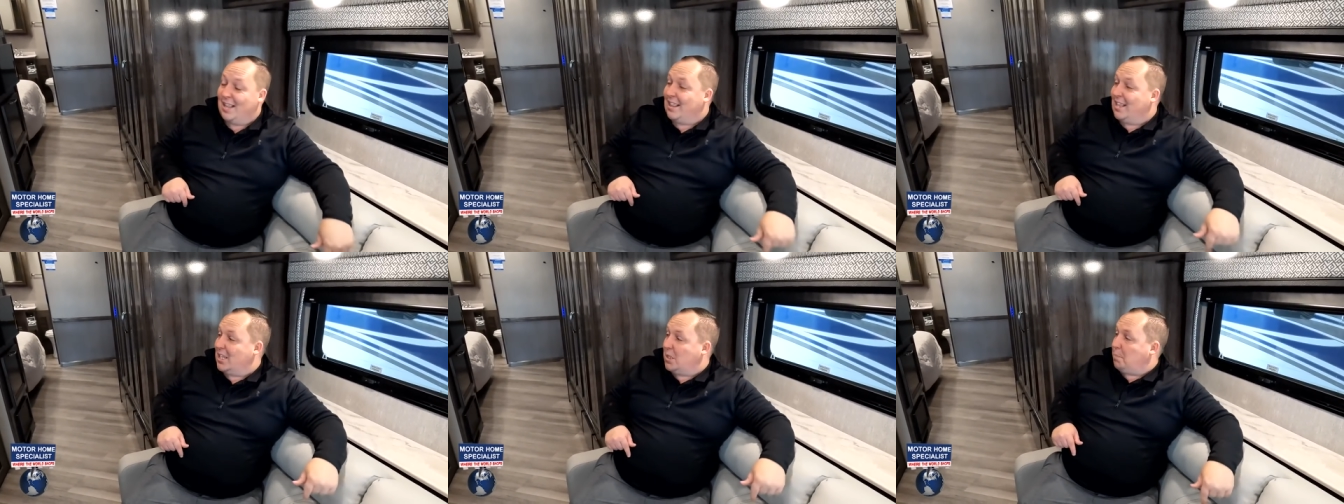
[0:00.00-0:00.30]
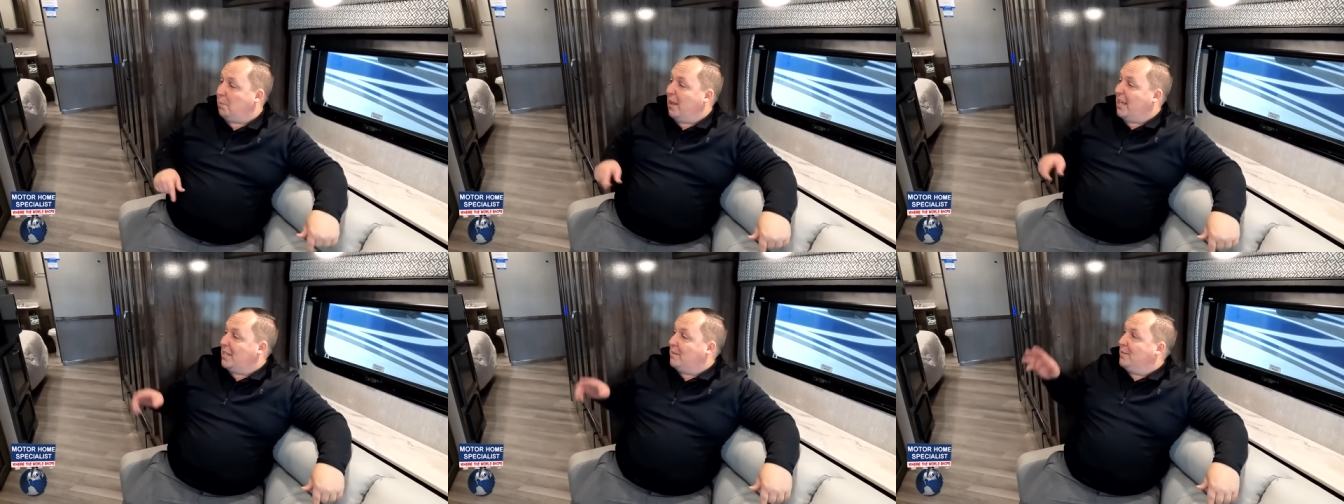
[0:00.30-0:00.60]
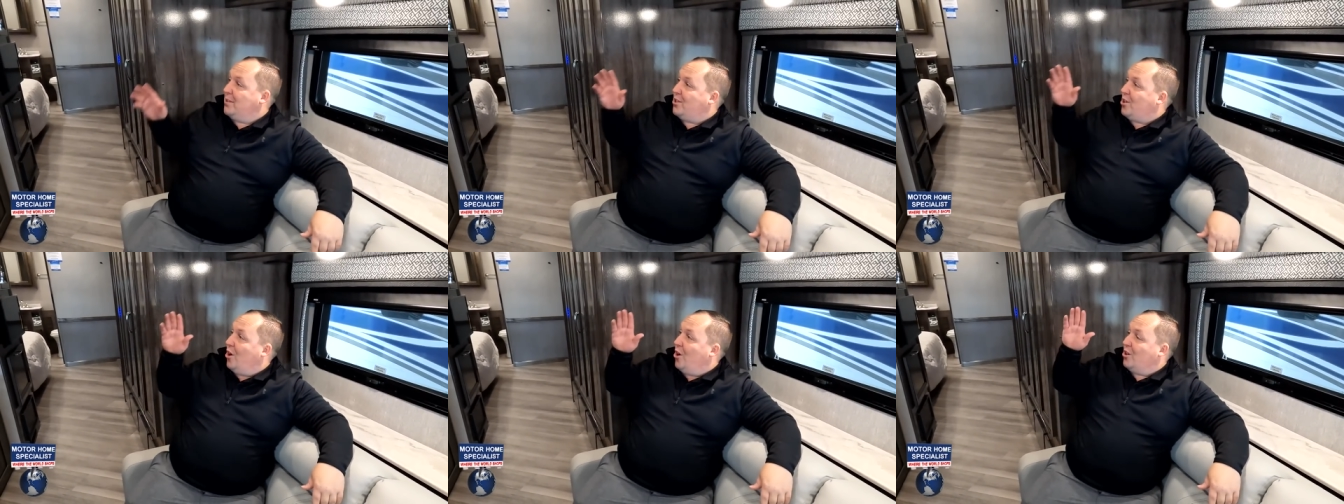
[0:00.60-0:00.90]
This
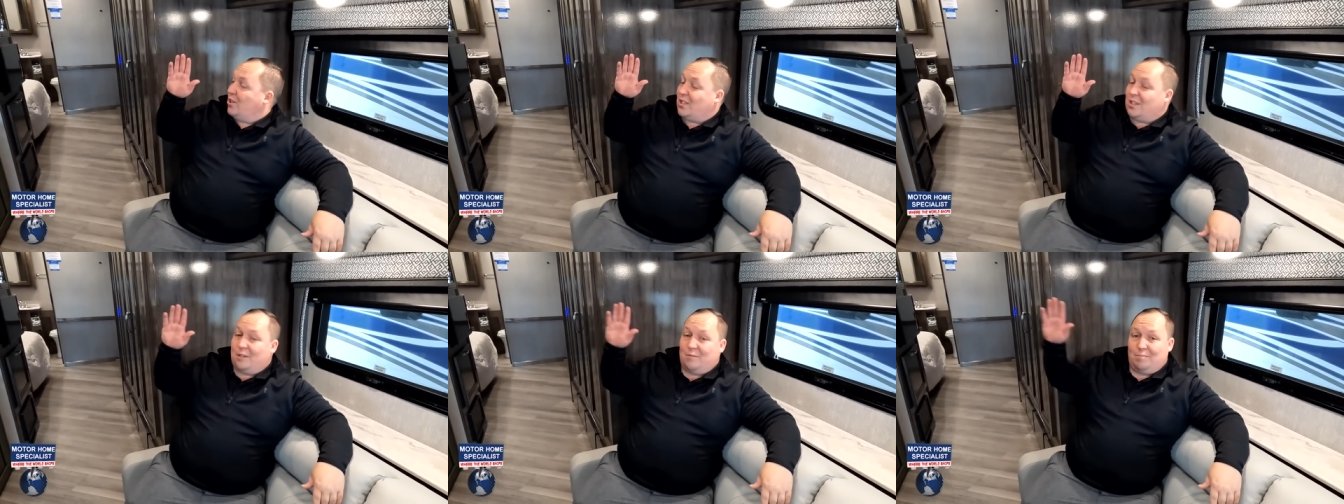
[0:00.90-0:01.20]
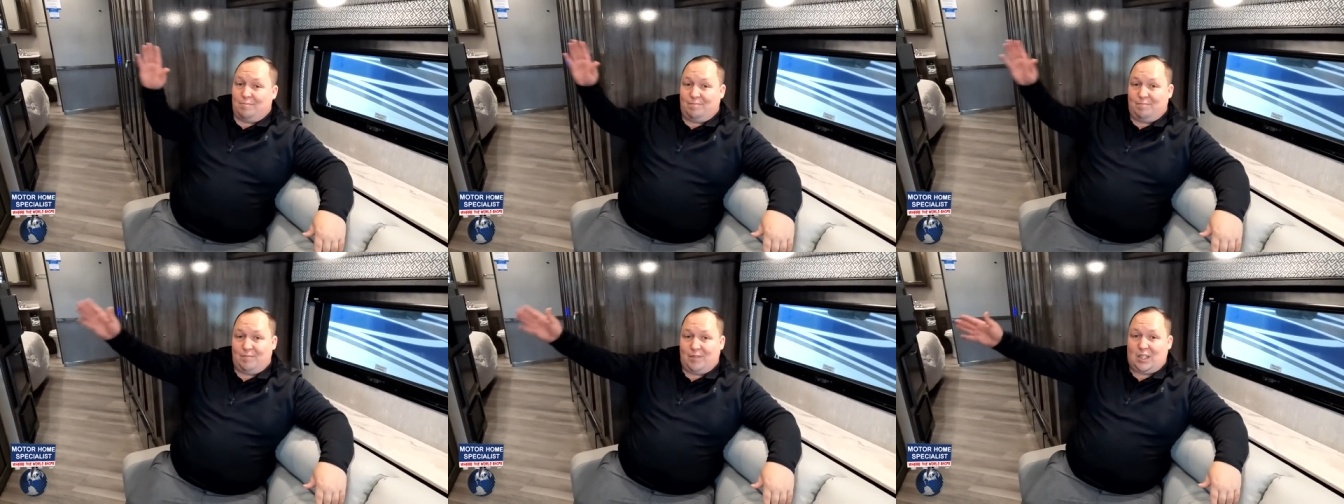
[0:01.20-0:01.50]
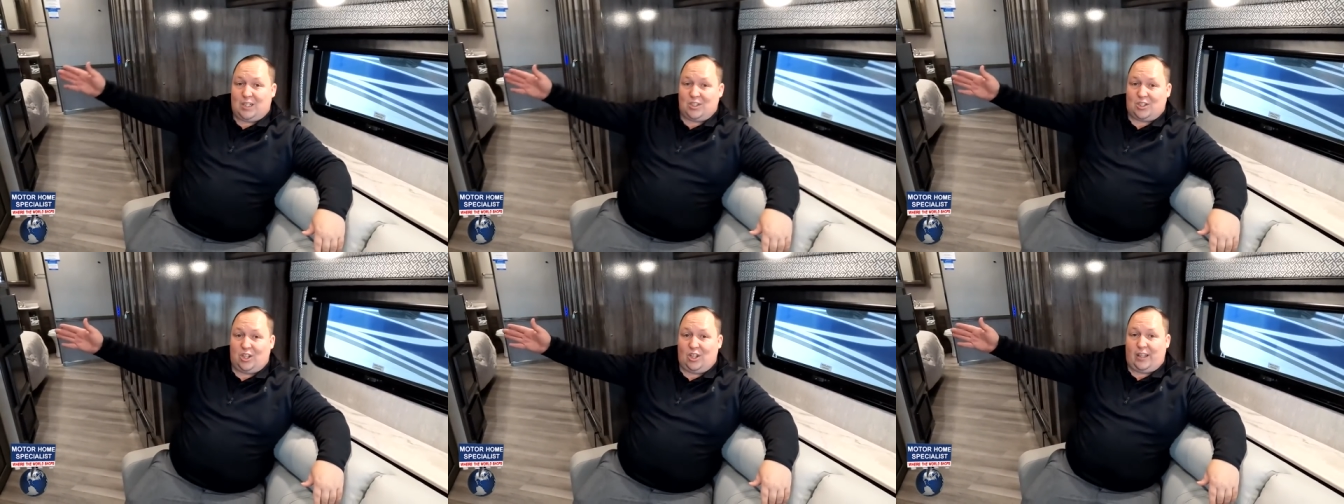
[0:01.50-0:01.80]
placement's awesome,
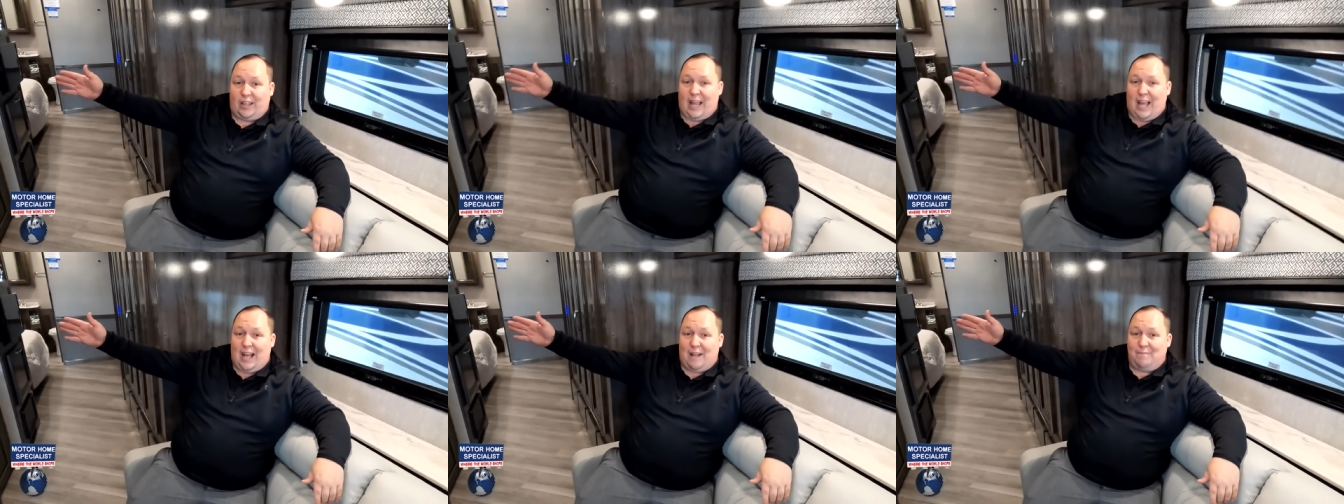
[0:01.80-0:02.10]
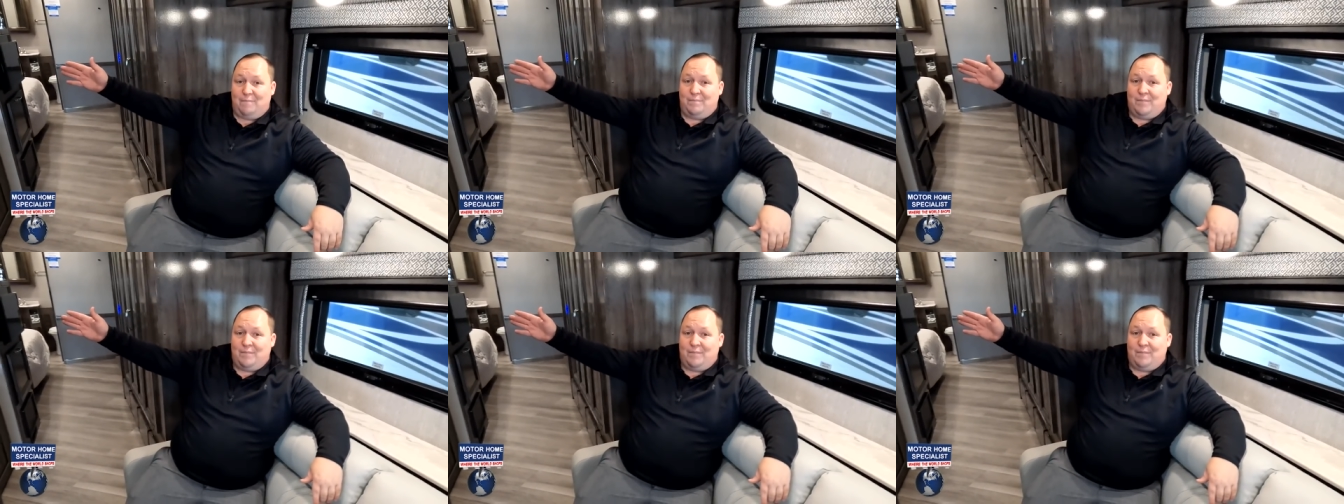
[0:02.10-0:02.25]
because look at that.